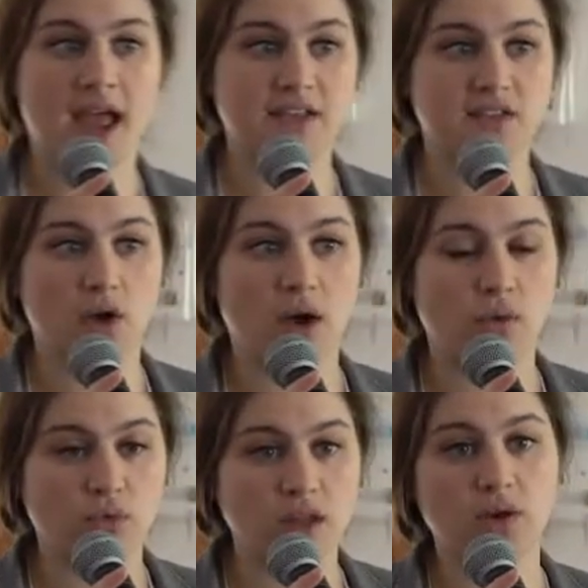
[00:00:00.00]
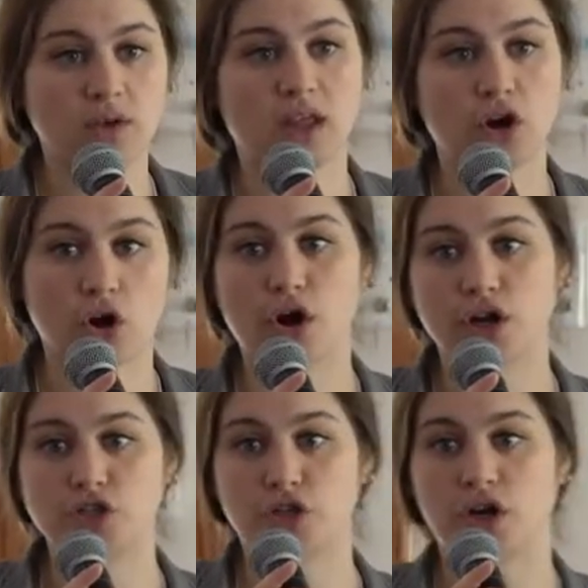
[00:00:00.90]
And so I really, really
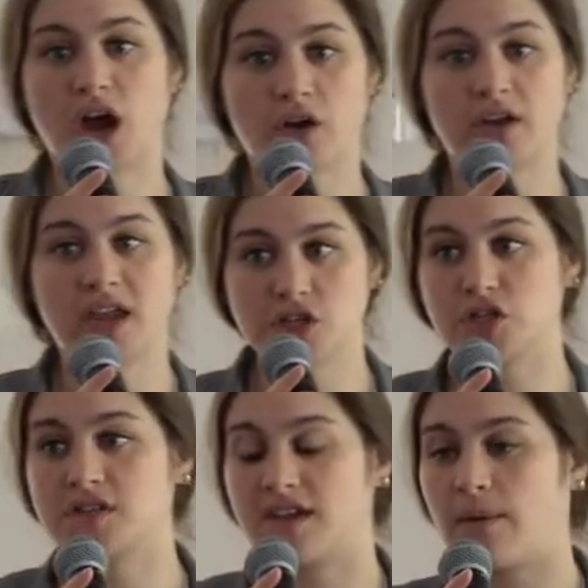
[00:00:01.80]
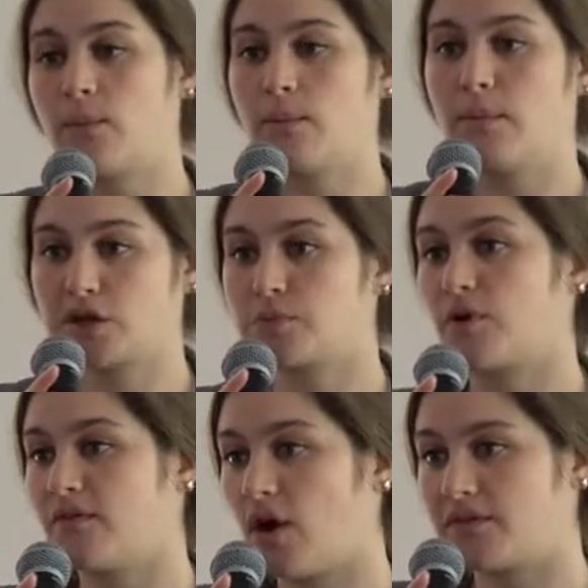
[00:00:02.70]
encourage your congregations to get much
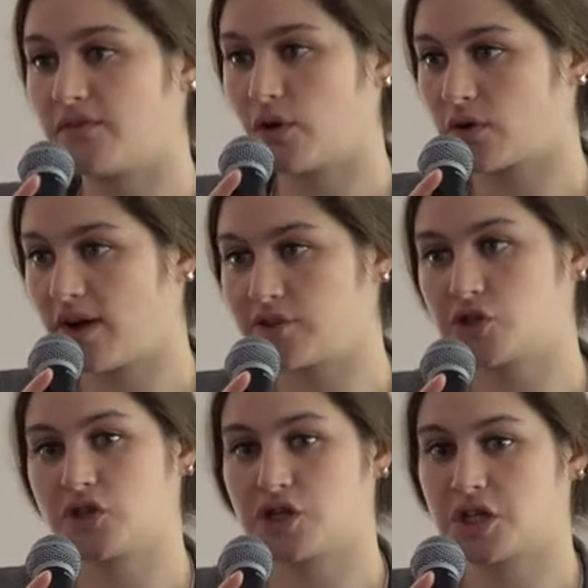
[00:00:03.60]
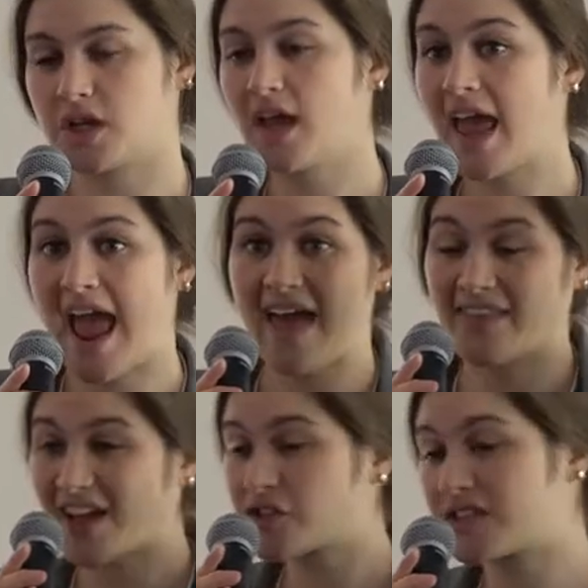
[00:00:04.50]
more involved in voter registration,
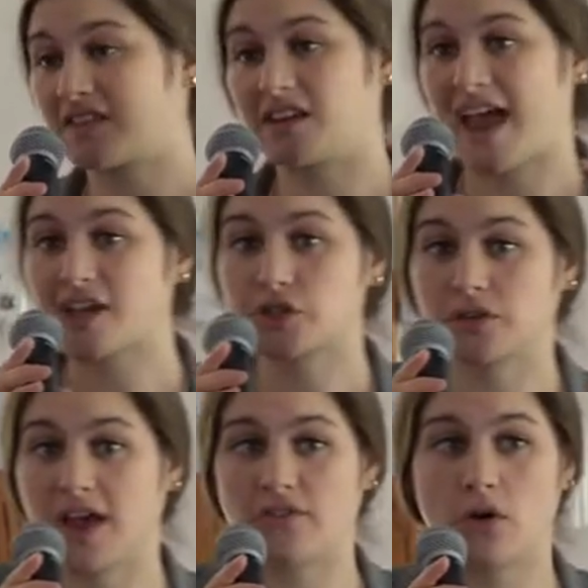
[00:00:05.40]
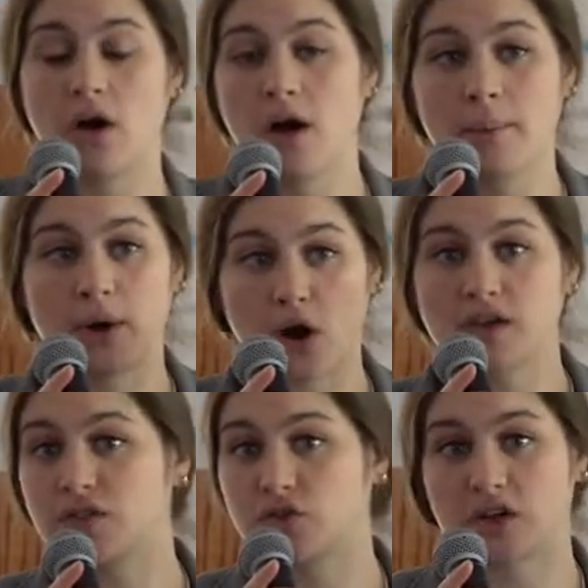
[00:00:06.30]
not just at the national level, but
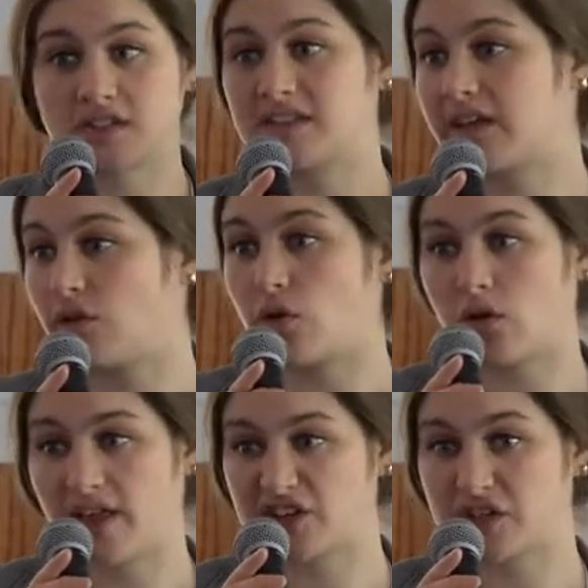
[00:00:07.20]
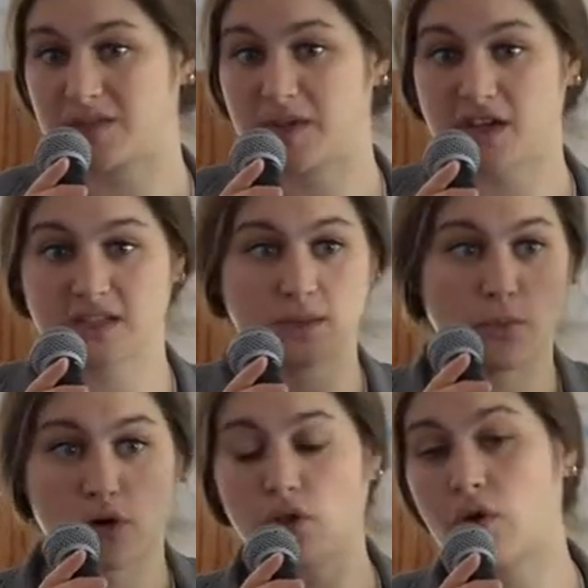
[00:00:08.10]
also during state and local elections, because the
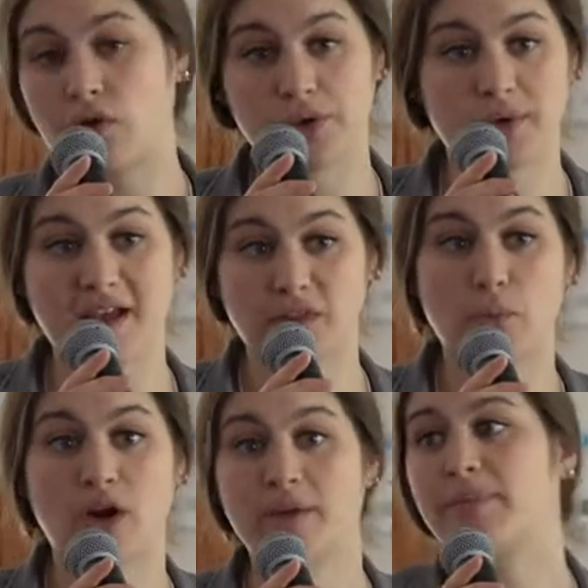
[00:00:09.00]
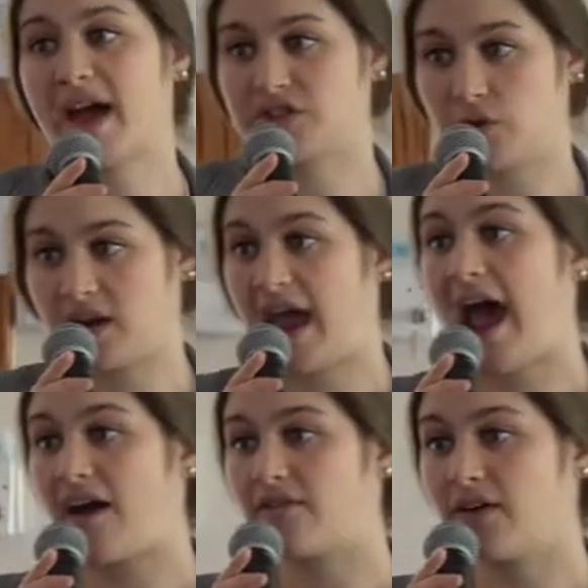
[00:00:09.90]
more local you get, the more impact you can
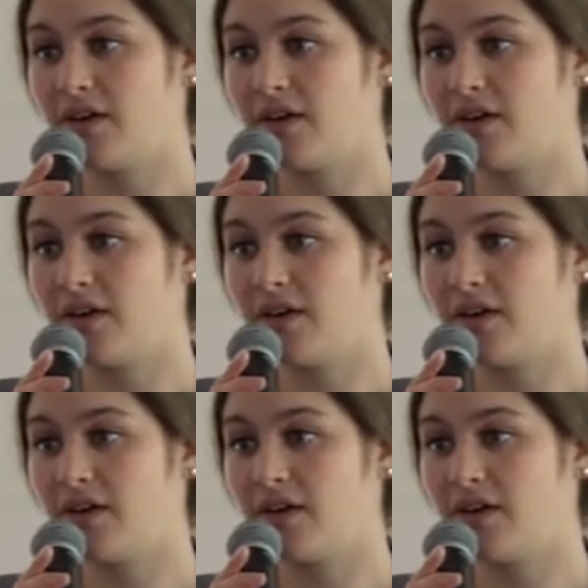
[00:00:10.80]
have.